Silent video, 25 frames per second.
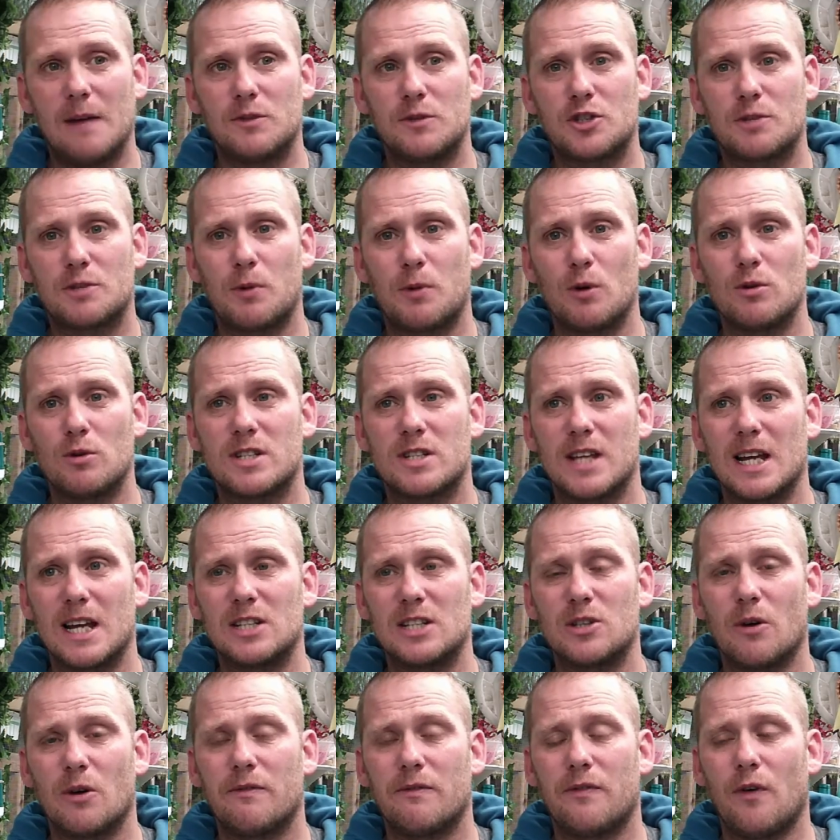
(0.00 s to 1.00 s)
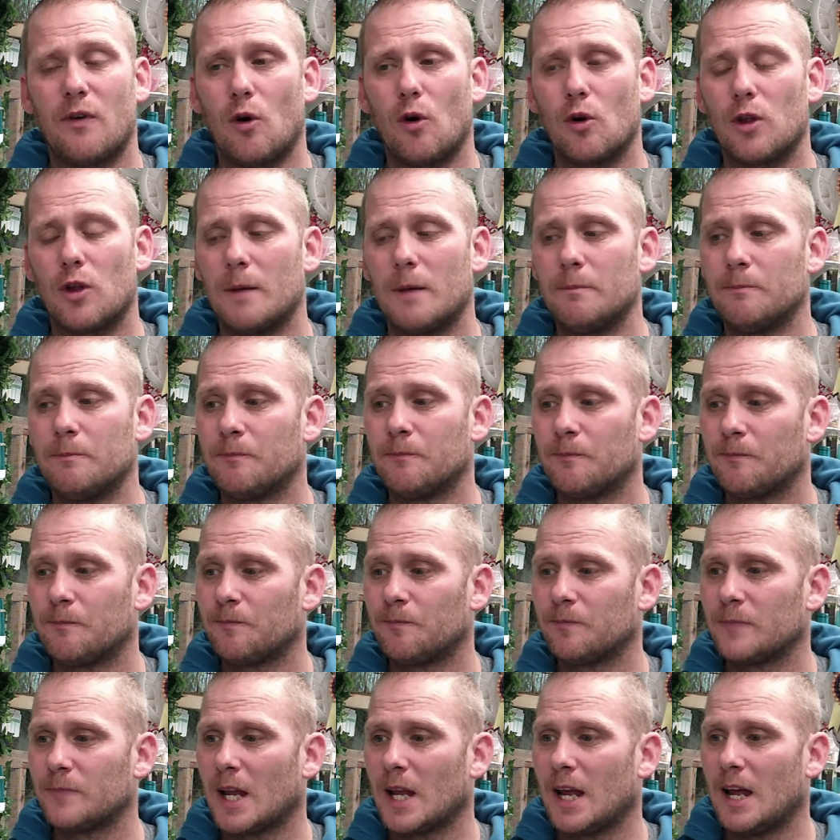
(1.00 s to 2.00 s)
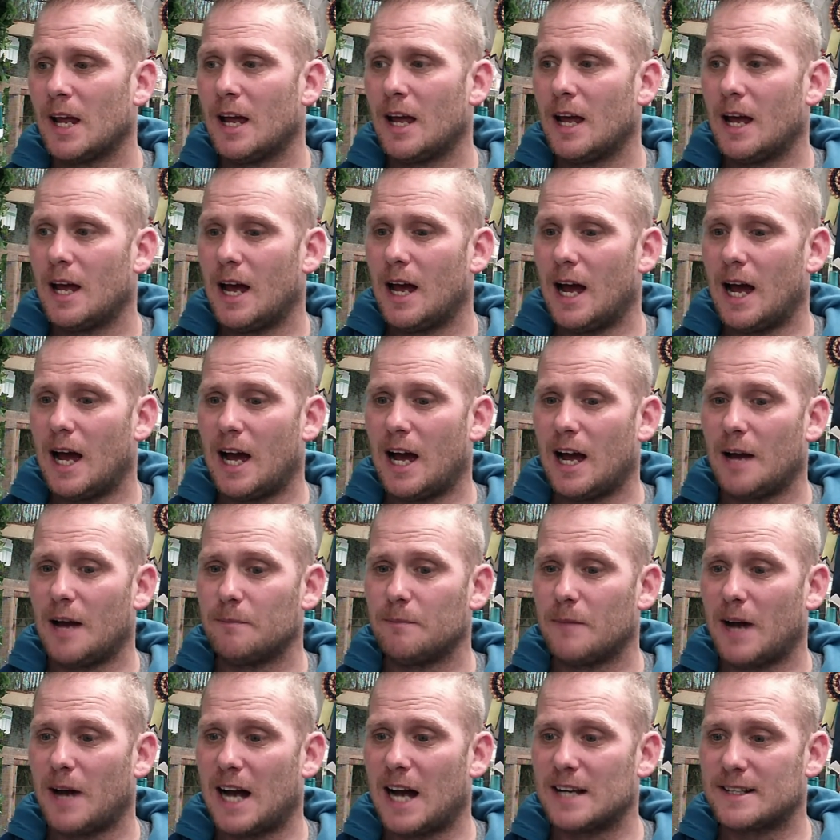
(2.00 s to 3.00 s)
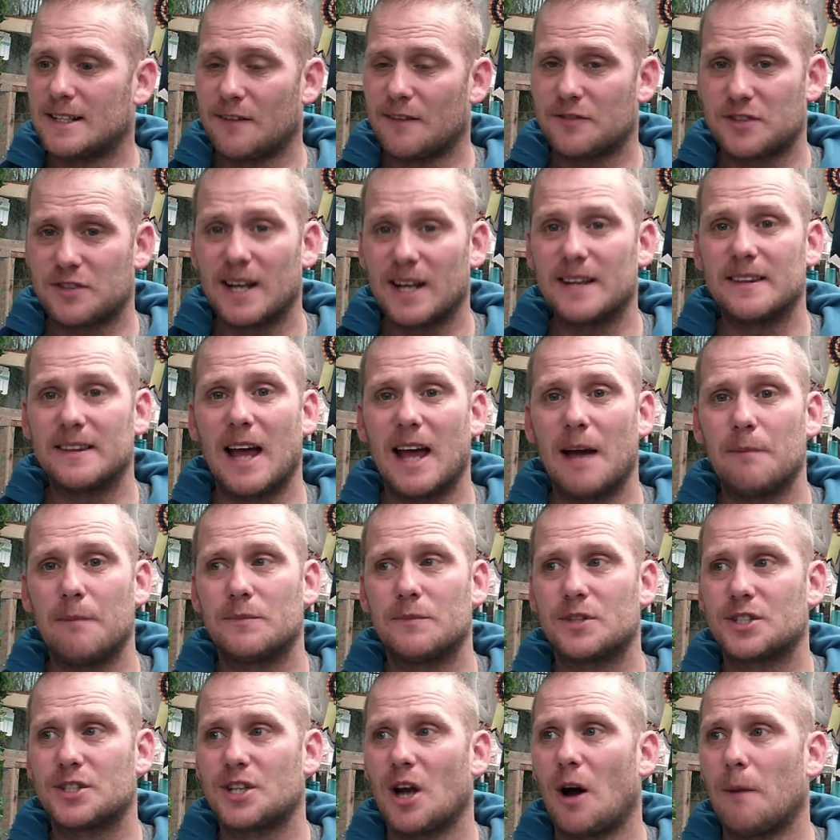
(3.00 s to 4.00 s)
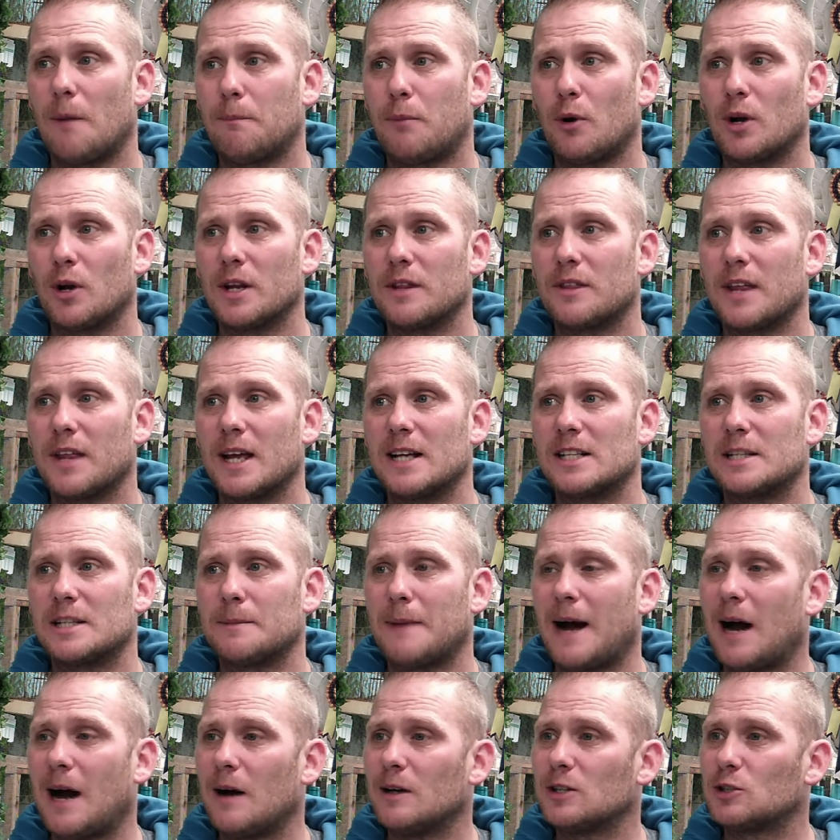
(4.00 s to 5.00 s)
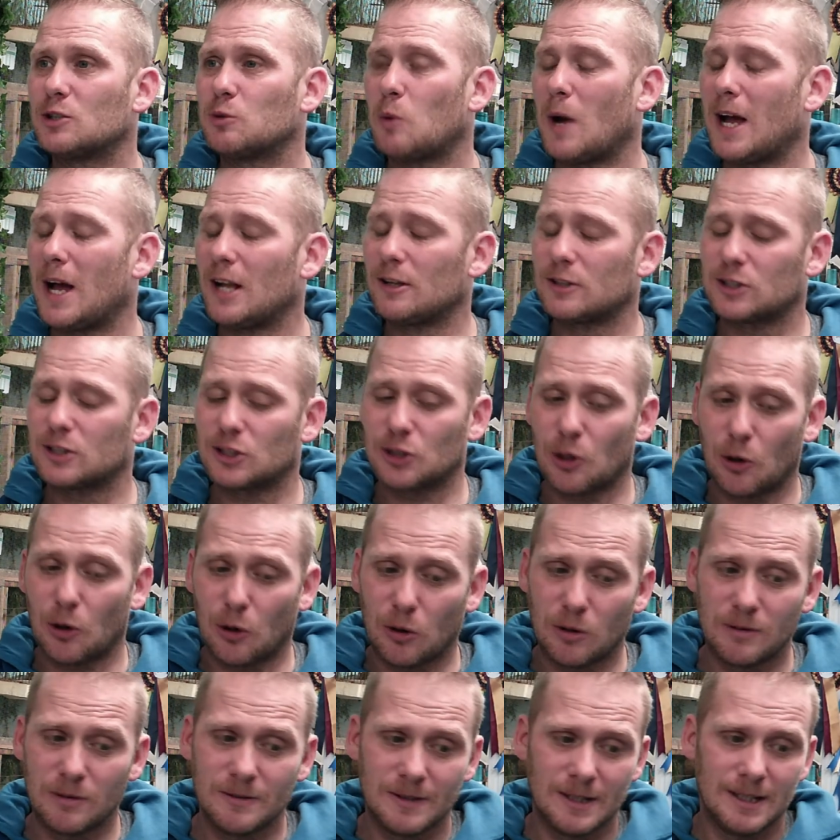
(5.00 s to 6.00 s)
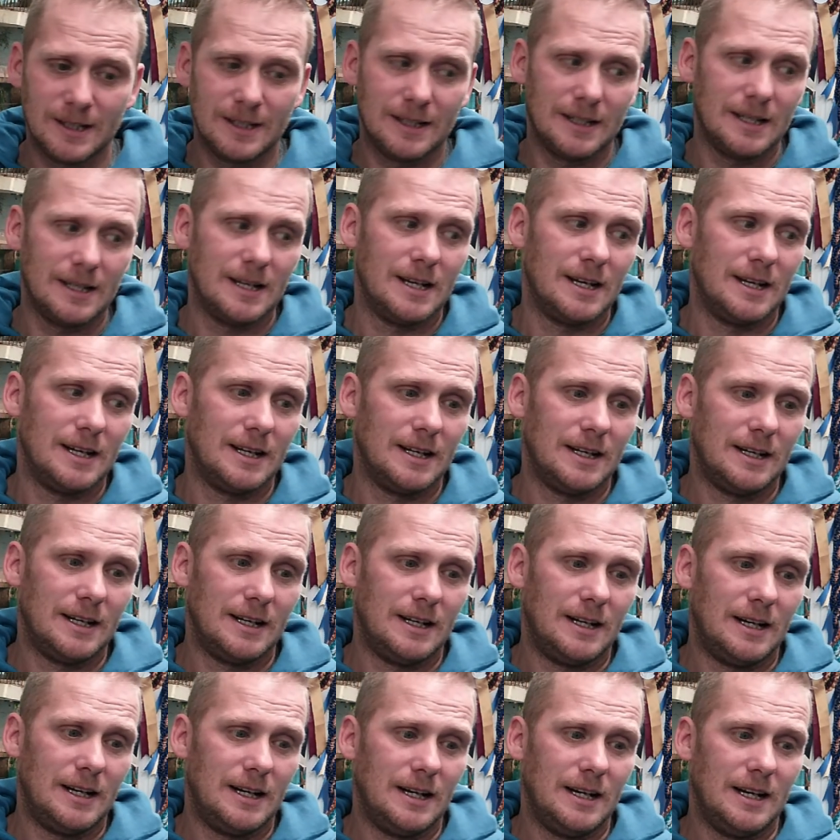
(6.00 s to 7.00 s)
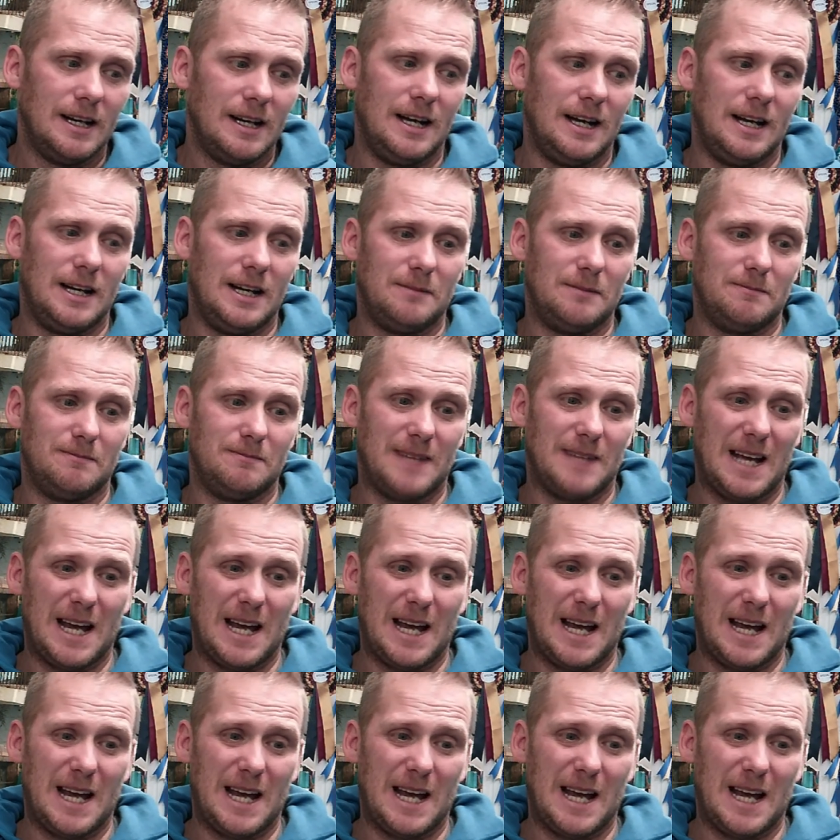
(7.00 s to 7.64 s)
spruce things up for them, um, as I've seen them start pulling things about as well. So, um,